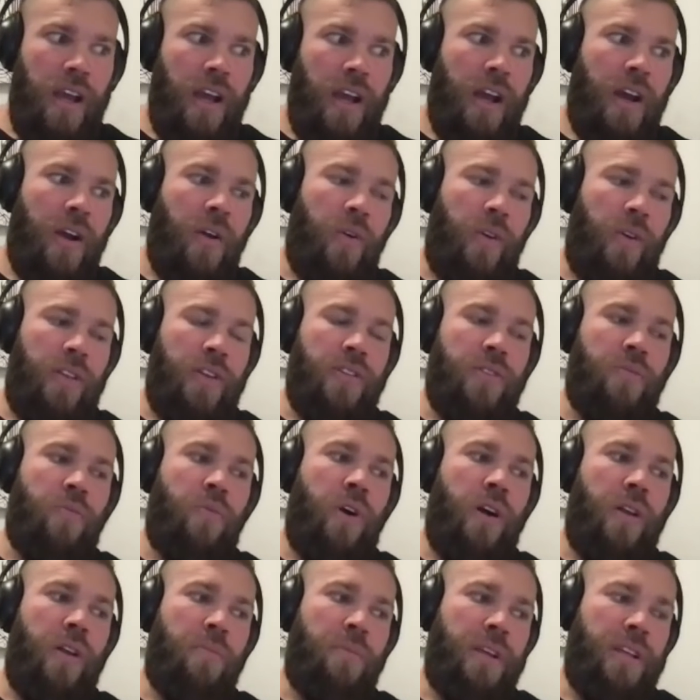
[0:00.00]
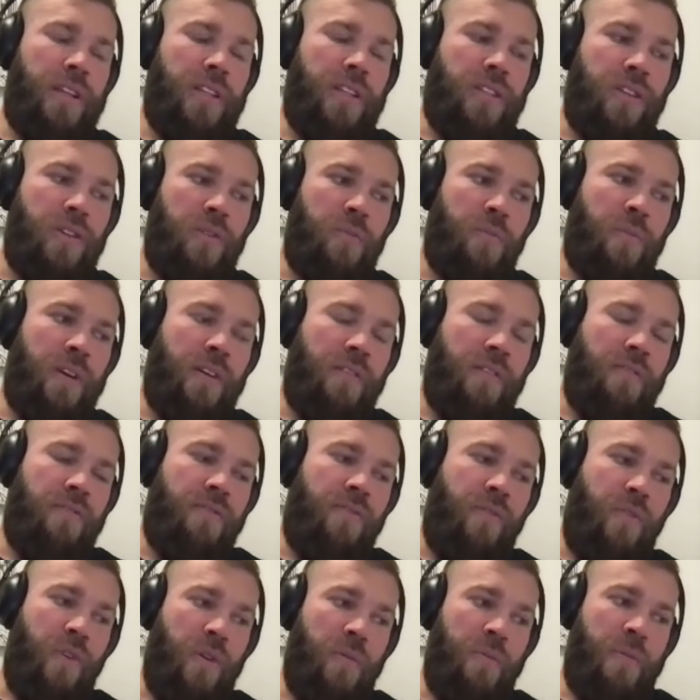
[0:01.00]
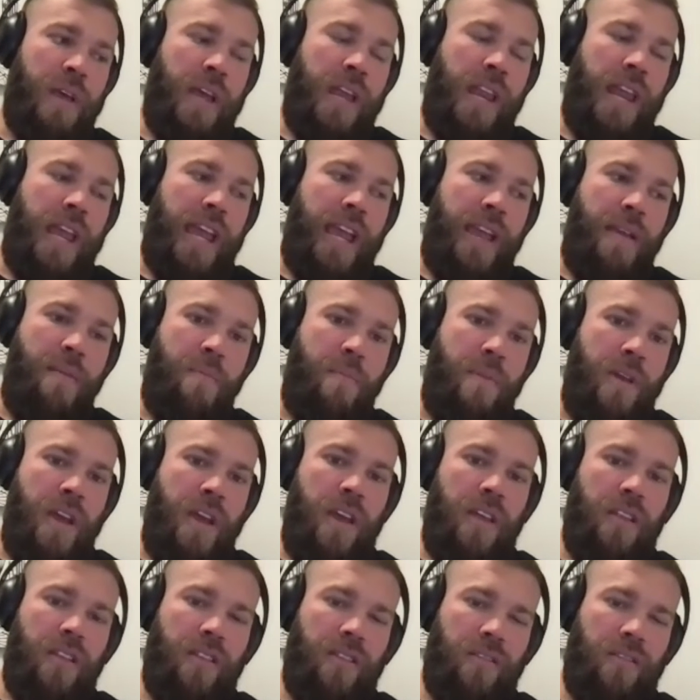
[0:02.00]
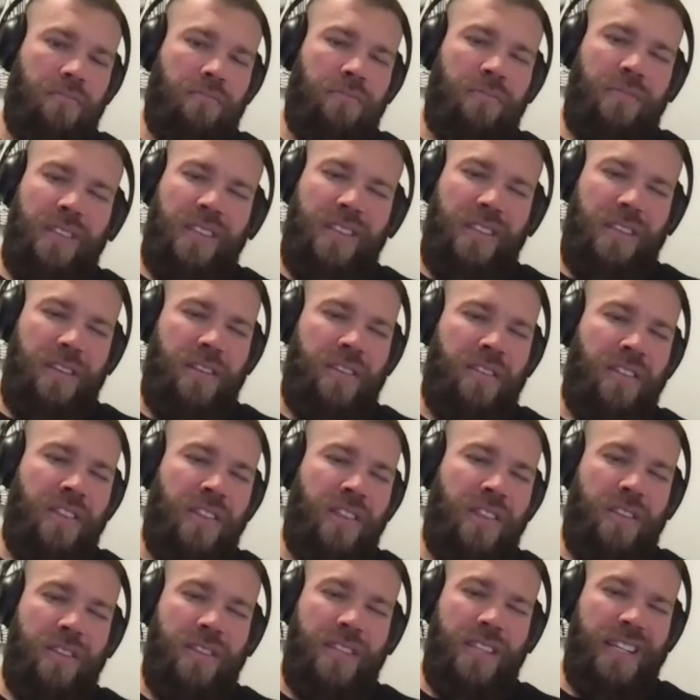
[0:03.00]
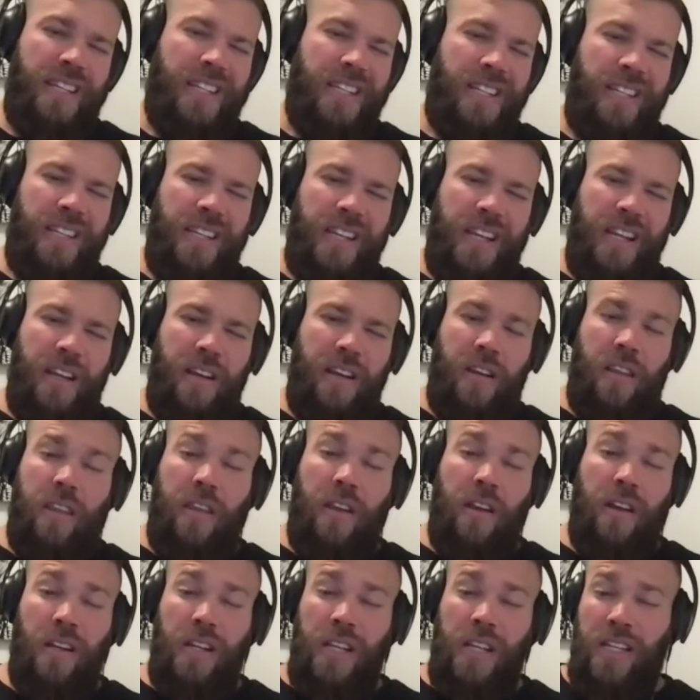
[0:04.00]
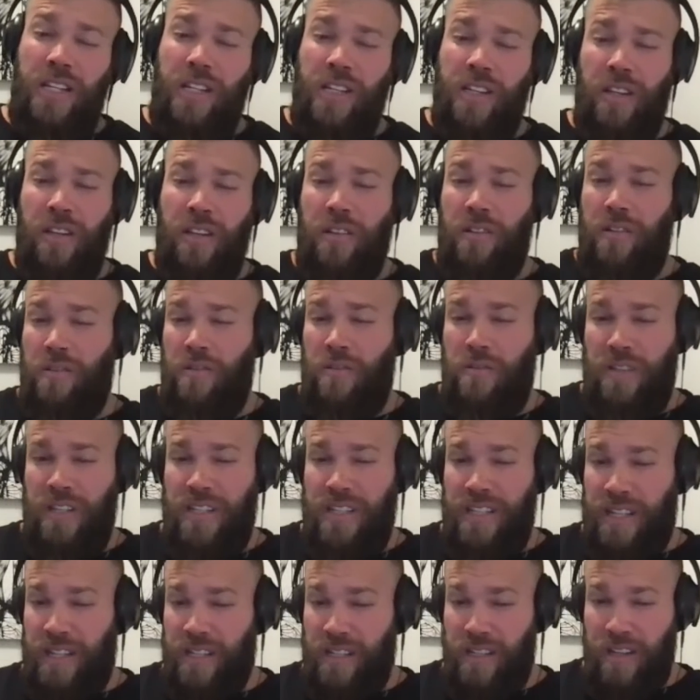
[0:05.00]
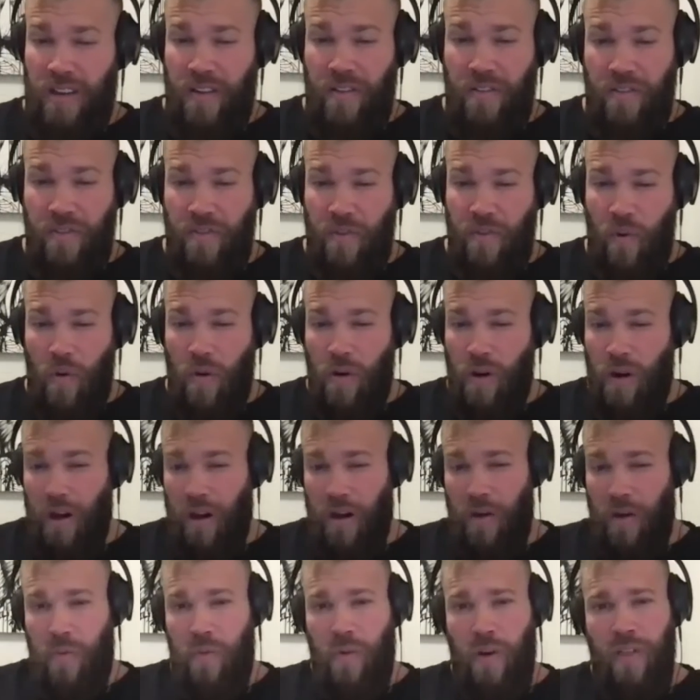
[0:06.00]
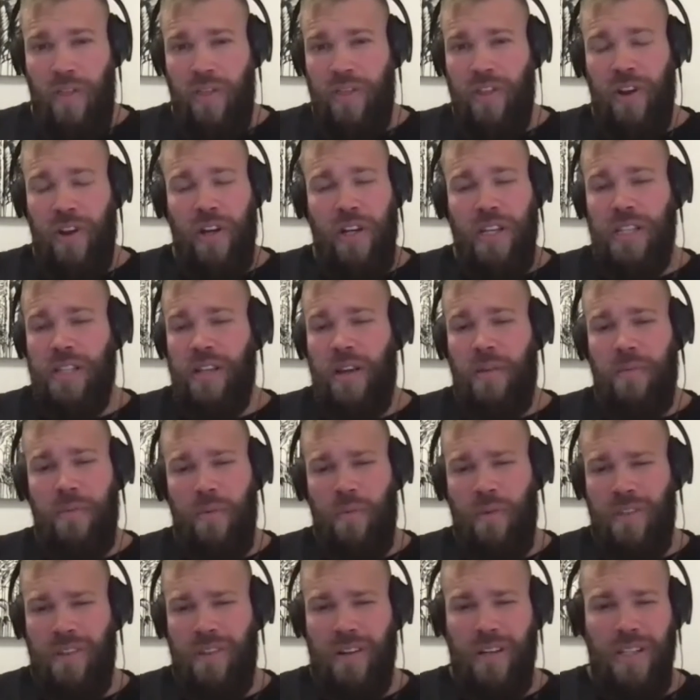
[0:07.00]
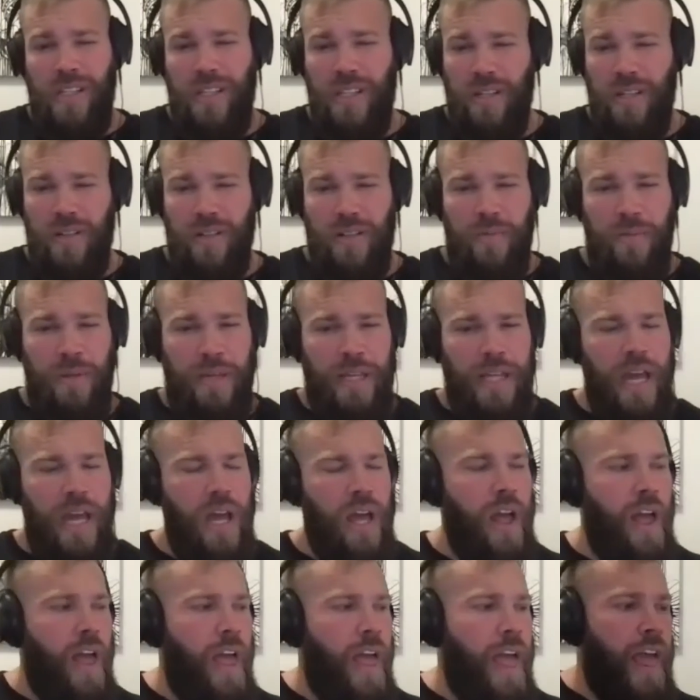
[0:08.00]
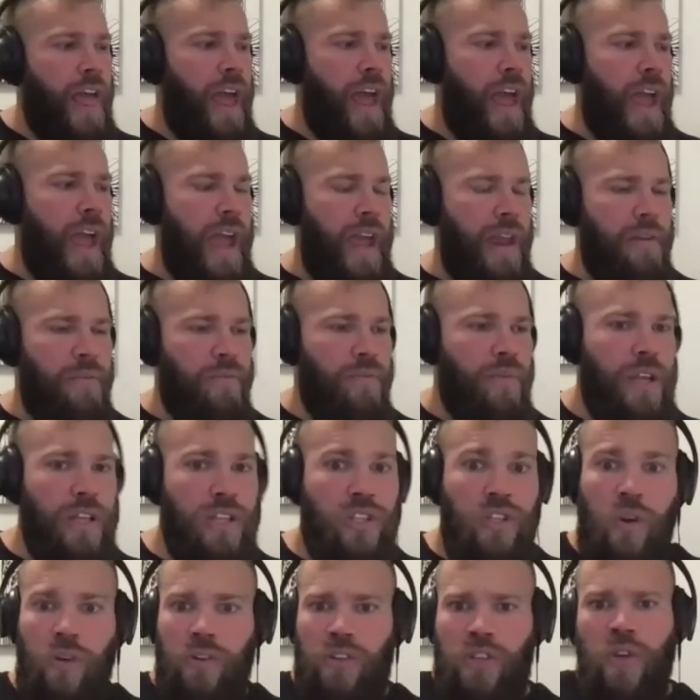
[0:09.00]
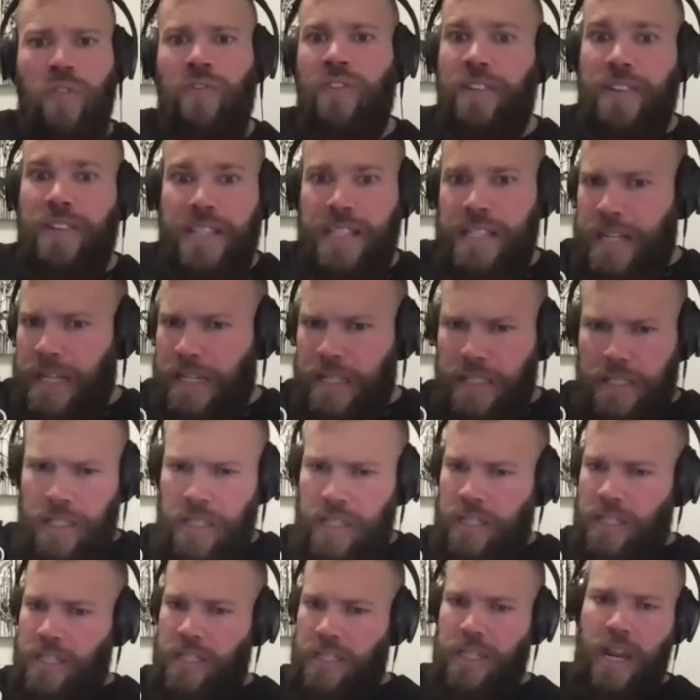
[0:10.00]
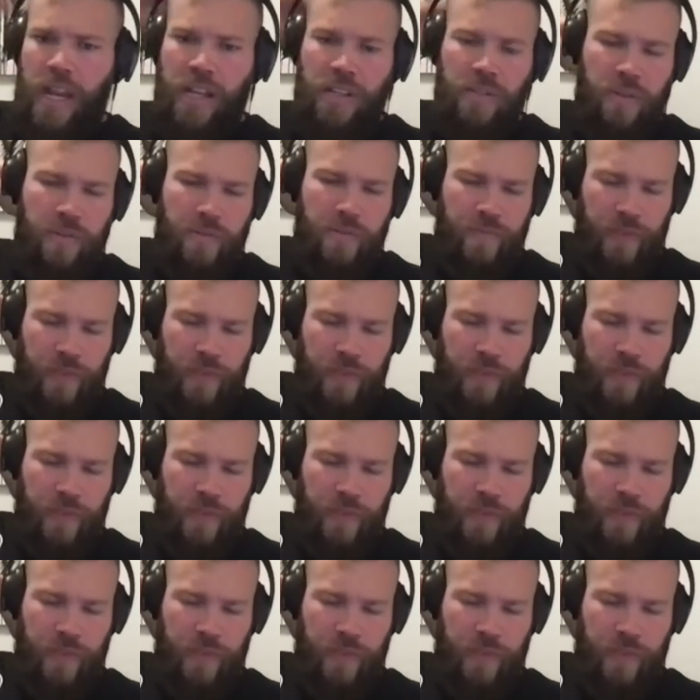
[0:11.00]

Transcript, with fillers: well, there's 1 bit, 2 bit, 4 bit, 8 bit, 16, 32, 64, 130 something, 132, something like that. Mm-hmm. And so 256, I think, is the next one.